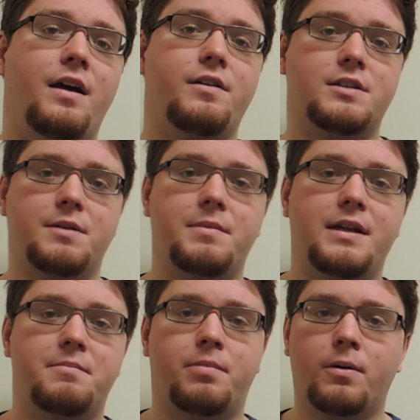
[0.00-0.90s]
Now, there's
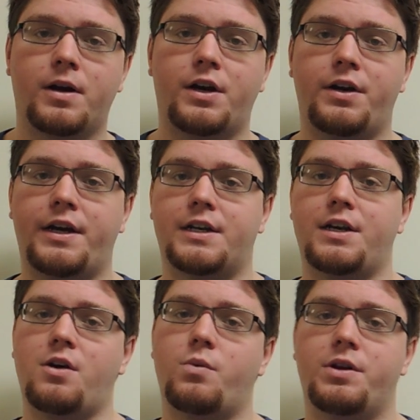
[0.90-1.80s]
something important you need to
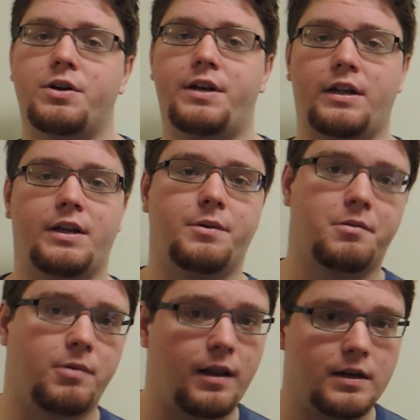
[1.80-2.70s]
know when you're dealing with
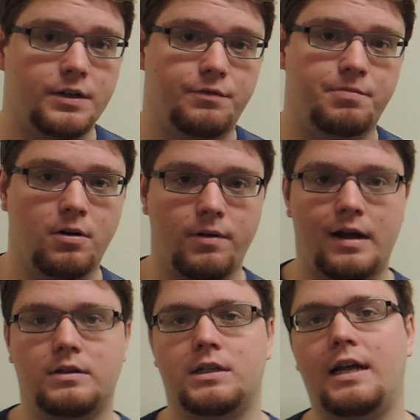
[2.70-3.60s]
relative
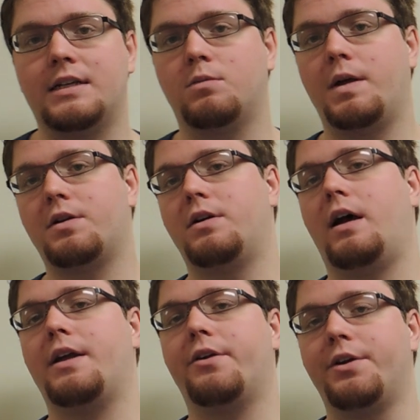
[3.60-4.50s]
pronouns, and that's whether or
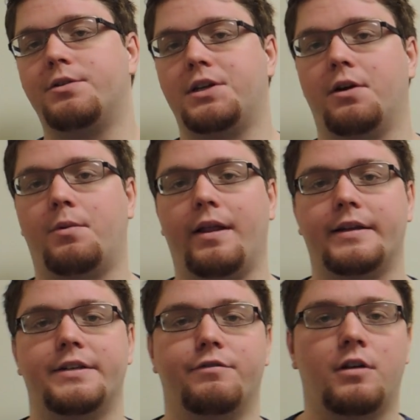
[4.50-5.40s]
not you're using a
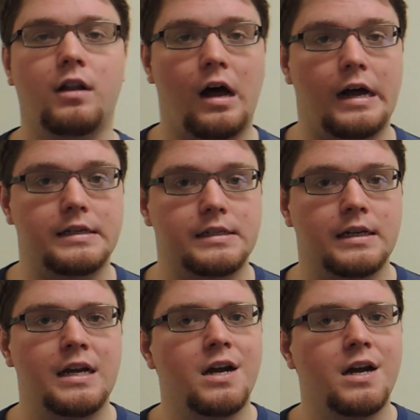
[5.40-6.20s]
relative clause.